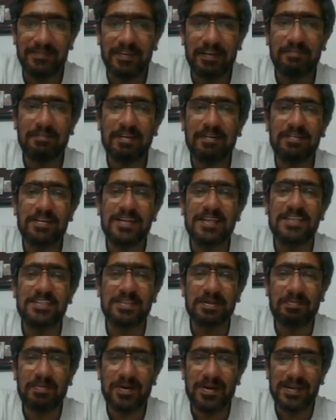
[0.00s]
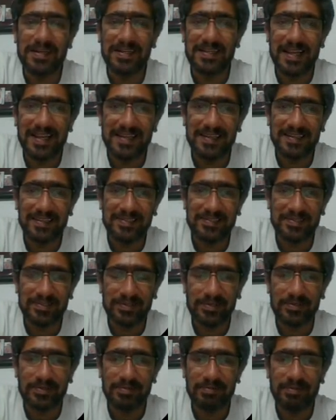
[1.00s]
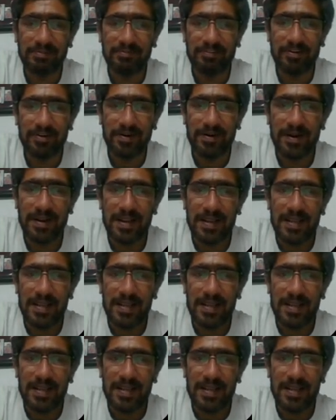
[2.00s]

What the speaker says: have never touched upon a diagonal Sudoku before.